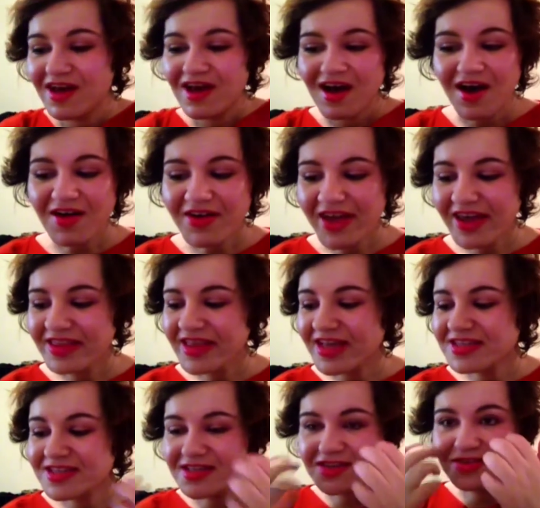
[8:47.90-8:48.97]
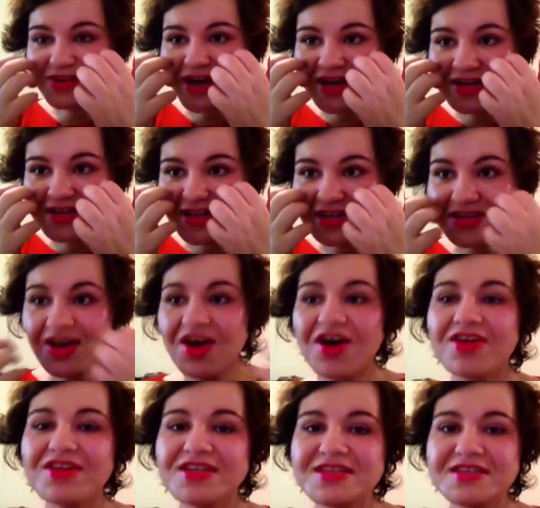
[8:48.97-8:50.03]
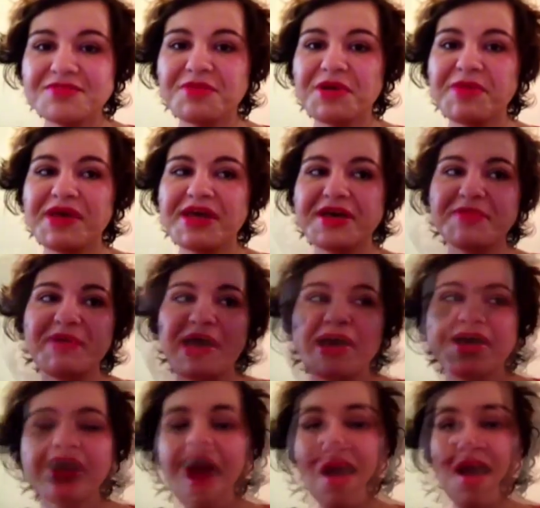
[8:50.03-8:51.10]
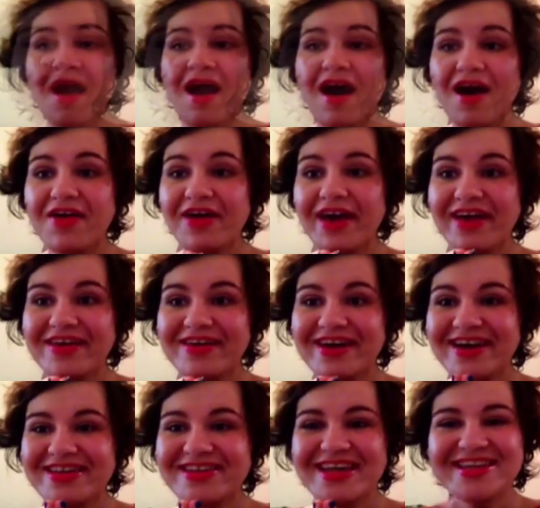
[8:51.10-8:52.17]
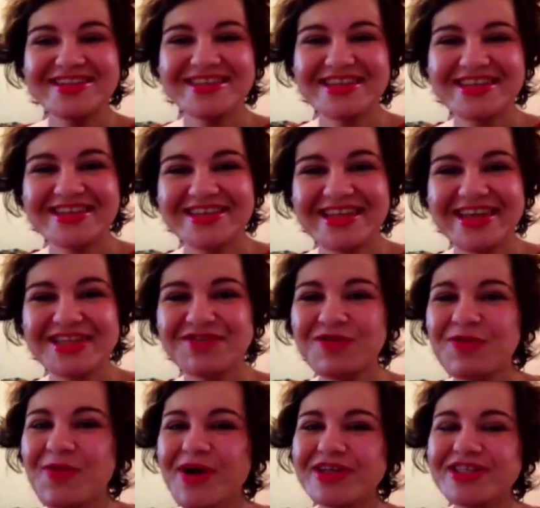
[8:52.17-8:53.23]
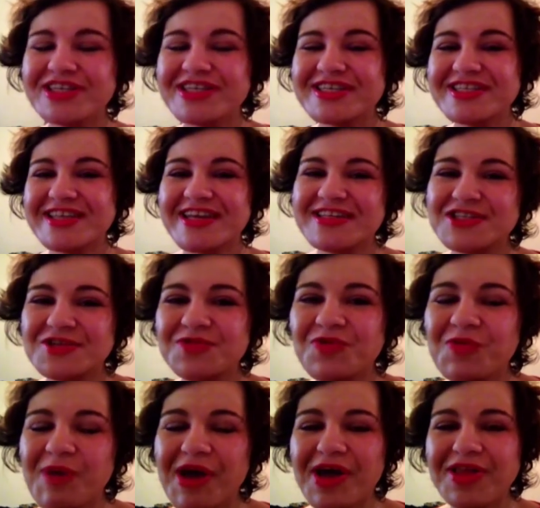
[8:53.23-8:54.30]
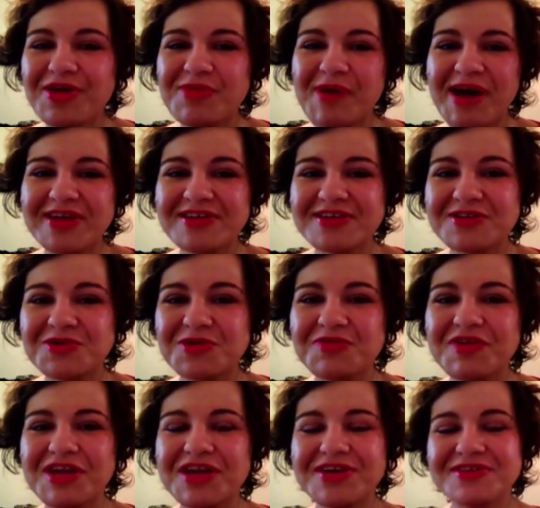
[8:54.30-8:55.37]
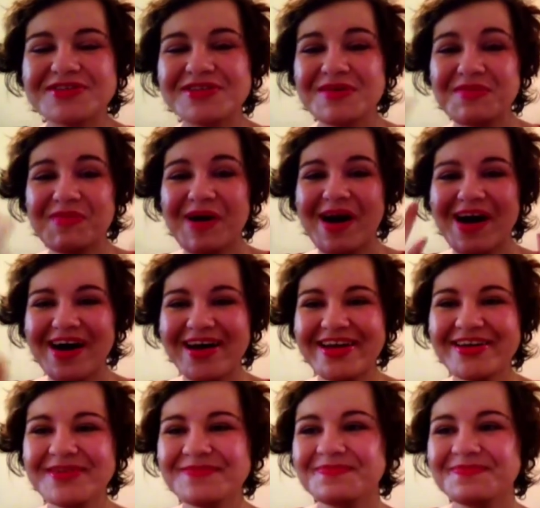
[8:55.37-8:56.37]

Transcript: Okay, that's it, you guys. That's all that's in my makeup bag. I'm gonna. Okay, you guys, that's it. Thanks for watching and stay tuned for my other back to school videos. Bye!